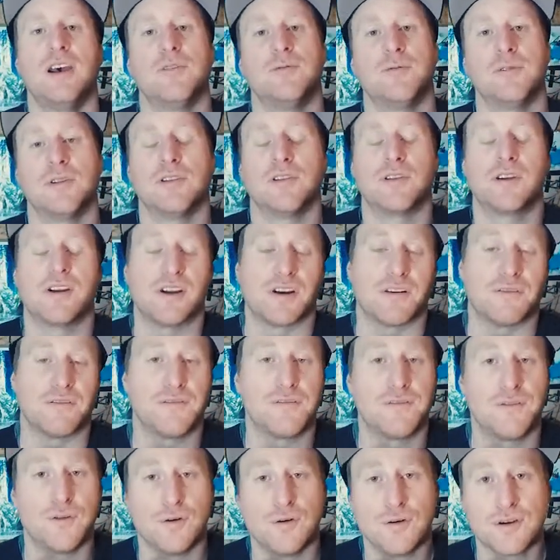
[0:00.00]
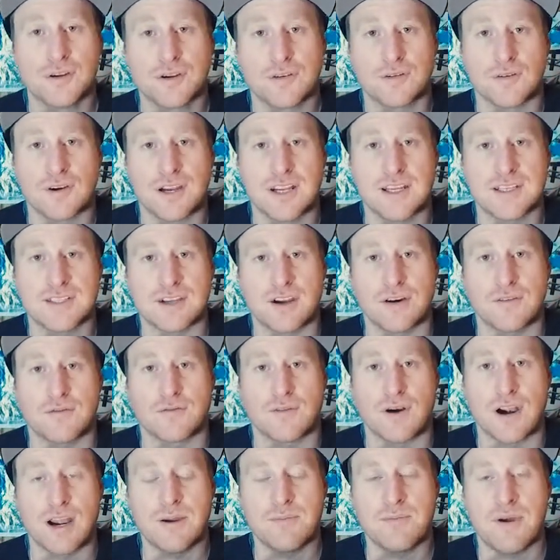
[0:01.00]
We're looking at 4 degrees of
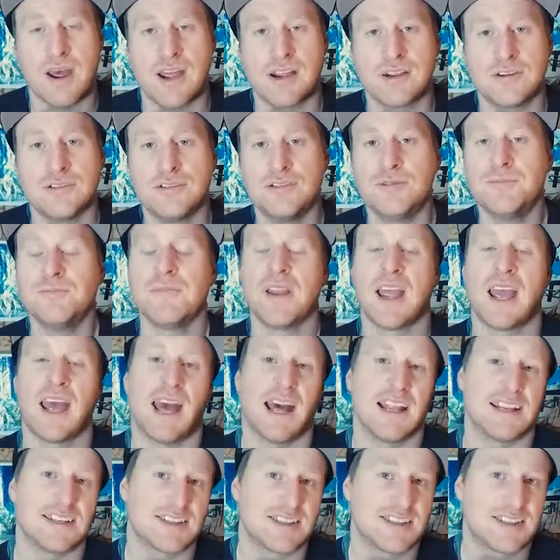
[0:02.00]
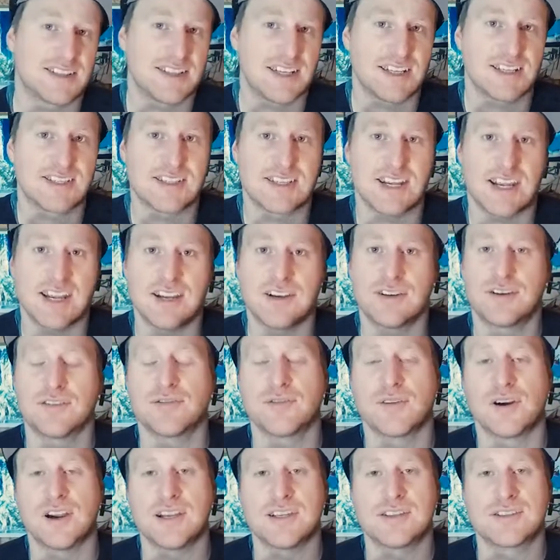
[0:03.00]
ramp angle and 16
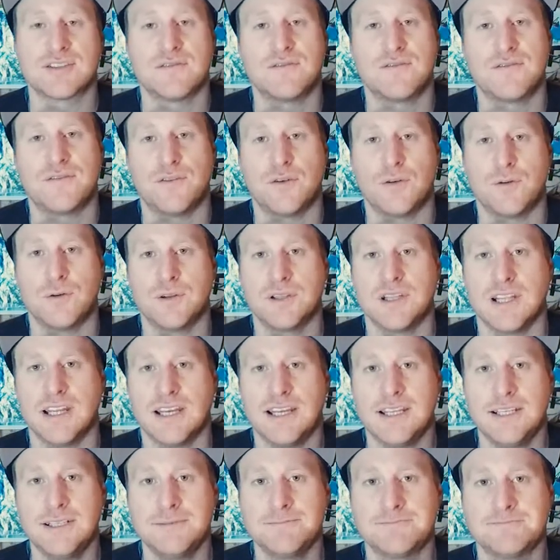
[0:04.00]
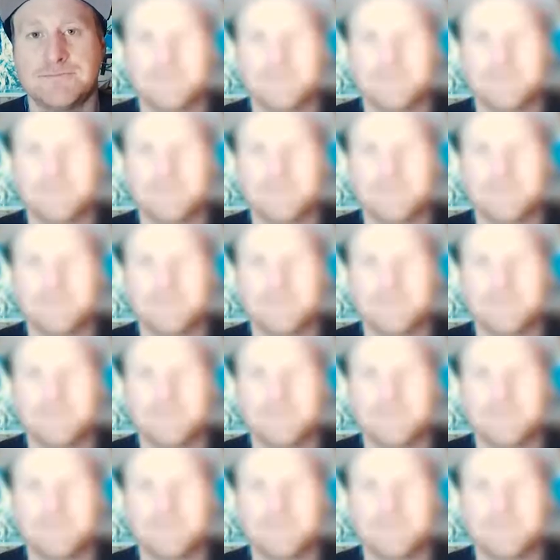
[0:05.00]
degrees of forward lean.